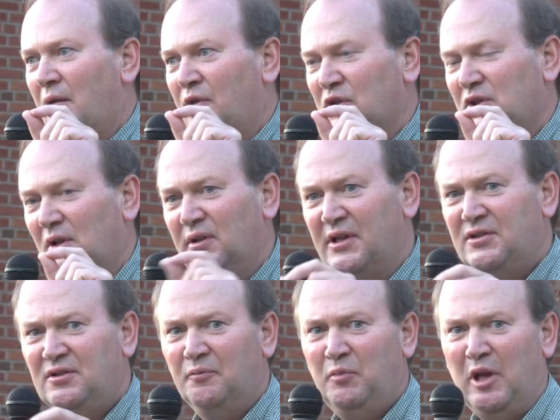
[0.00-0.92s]
There's a
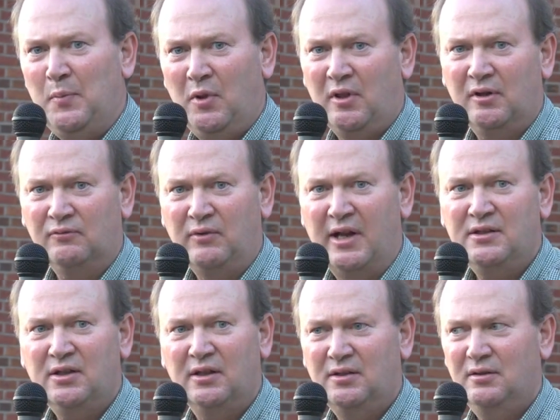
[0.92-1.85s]
list of people that are
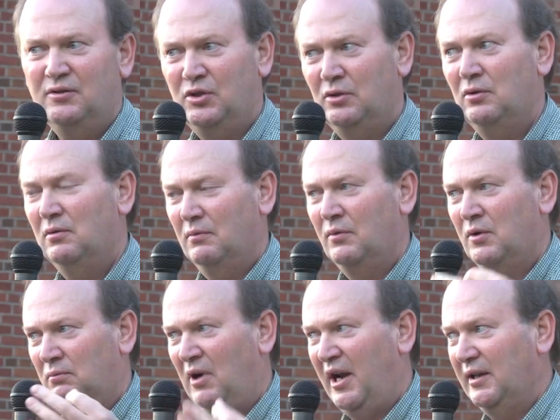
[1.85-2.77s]
rented to
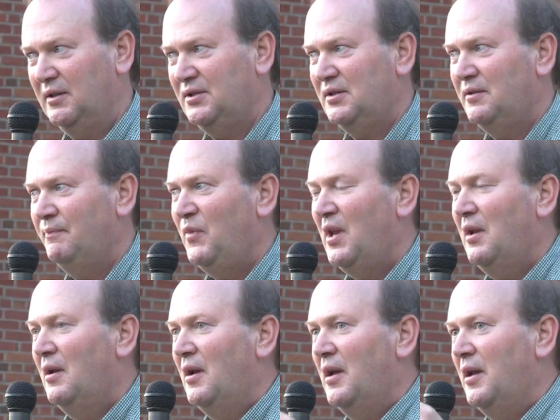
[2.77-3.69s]
the Wrights.
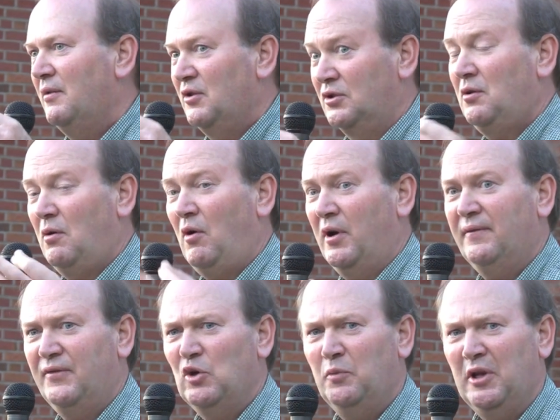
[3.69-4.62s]
There's quite
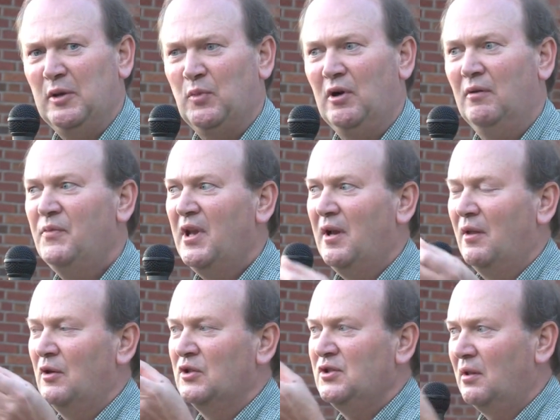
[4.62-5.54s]
a few people.
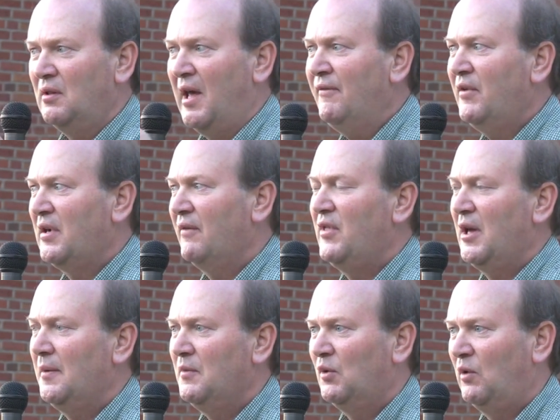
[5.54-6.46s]
There's 11 of
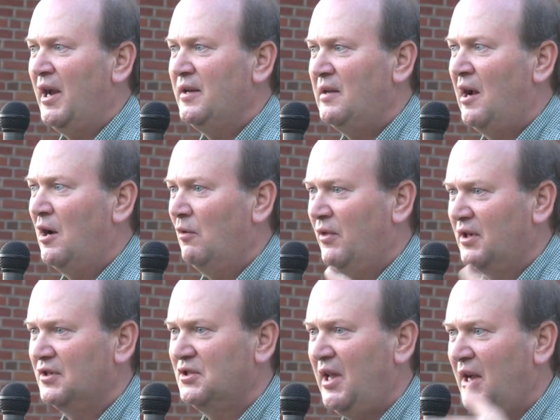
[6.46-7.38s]
them right now
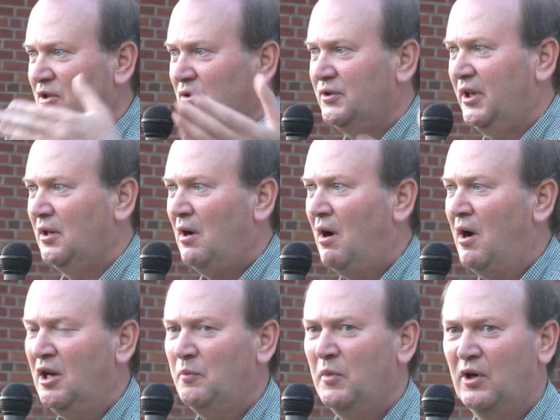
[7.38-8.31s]
that are scheduled to get
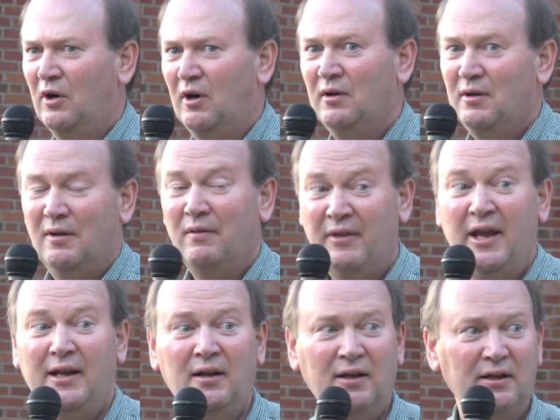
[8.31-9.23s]
hog manure.
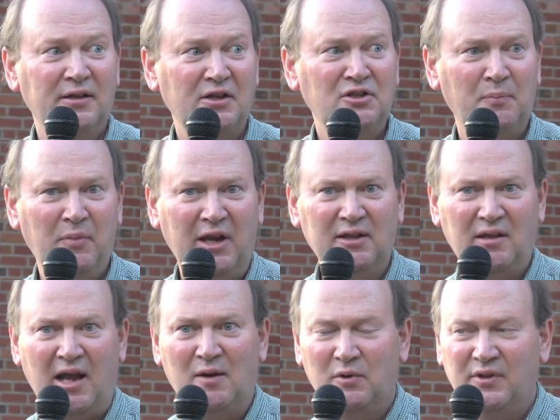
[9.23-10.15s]
They didn't
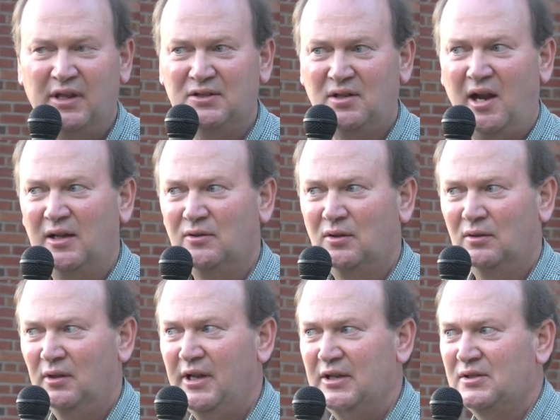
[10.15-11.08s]
anticipate that when they signed
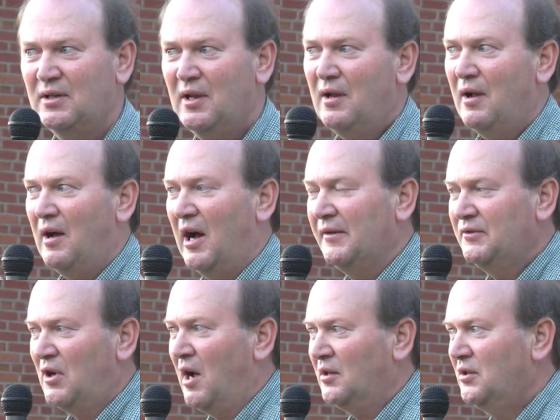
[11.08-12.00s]
their lease.
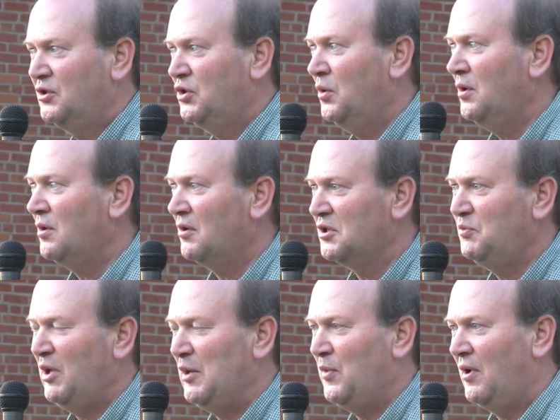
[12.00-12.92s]
I've talked to two of
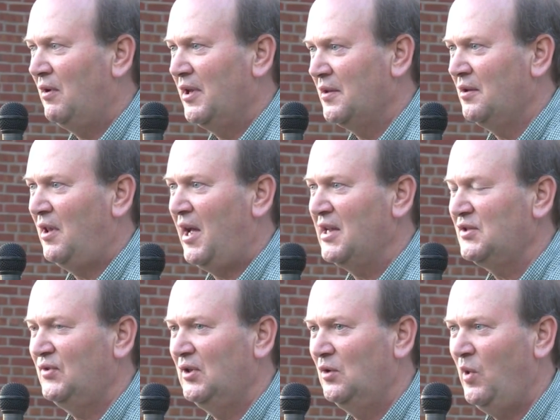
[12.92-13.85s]
those people in the
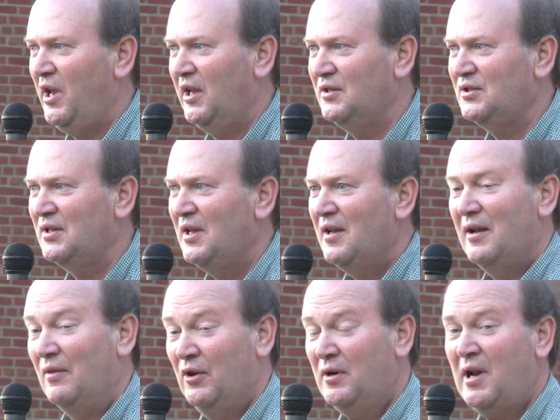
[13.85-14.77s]
last few weeks.
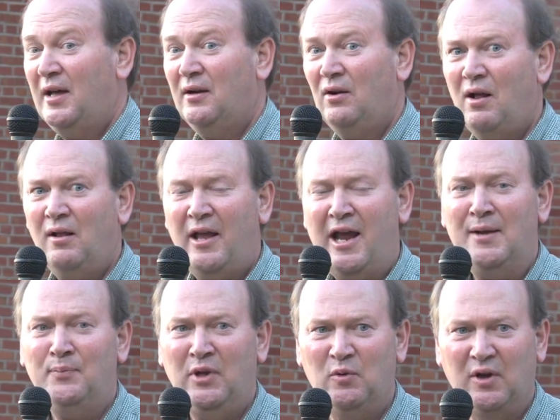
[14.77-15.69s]
They're not at all
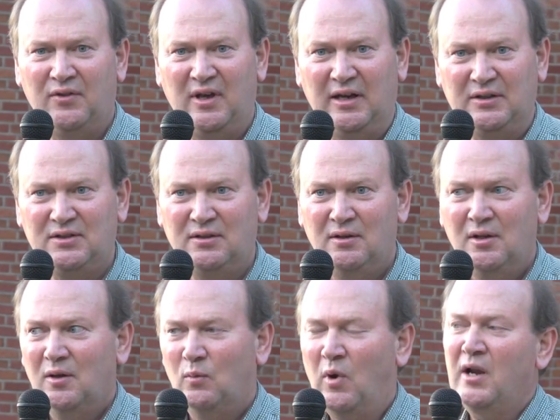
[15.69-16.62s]
happy with this.
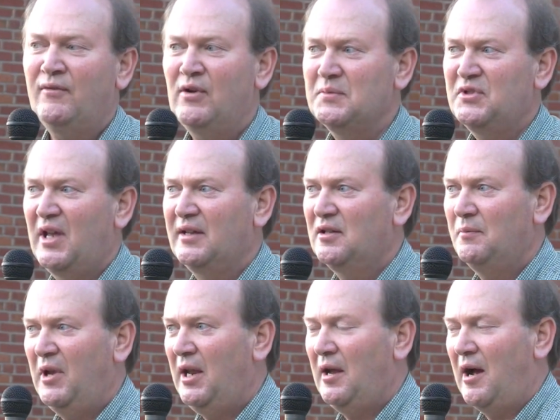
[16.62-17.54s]
One of them said to
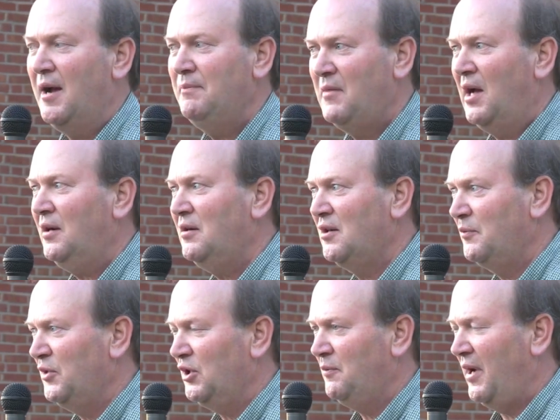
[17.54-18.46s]
me, I'm not going
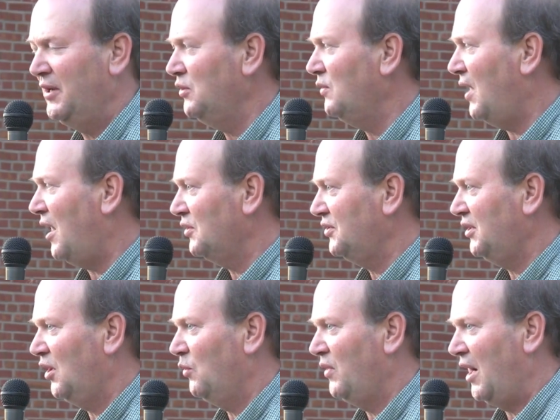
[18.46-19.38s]
to build my new house
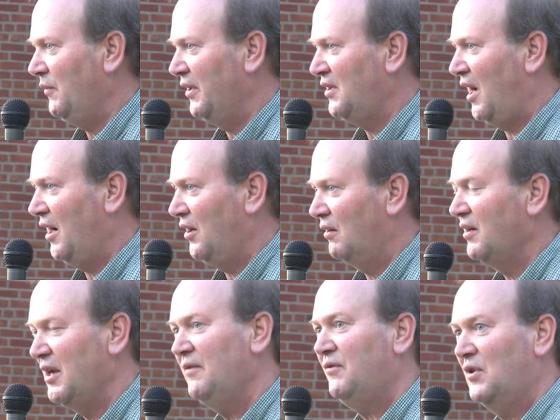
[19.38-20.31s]
here when I retire
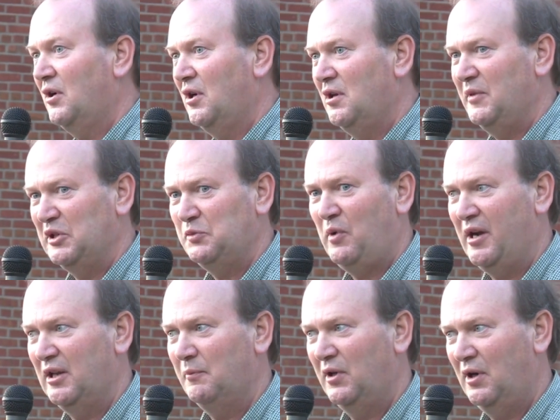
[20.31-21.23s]
if they're going to be
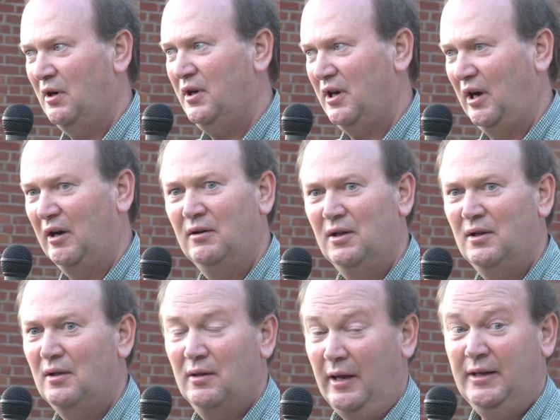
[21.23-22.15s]
spreading manure here.
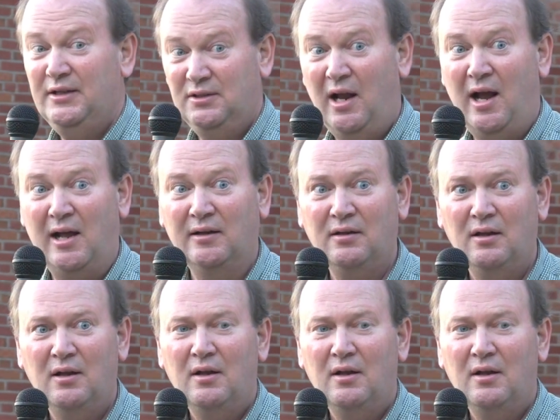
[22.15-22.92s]
And he's not.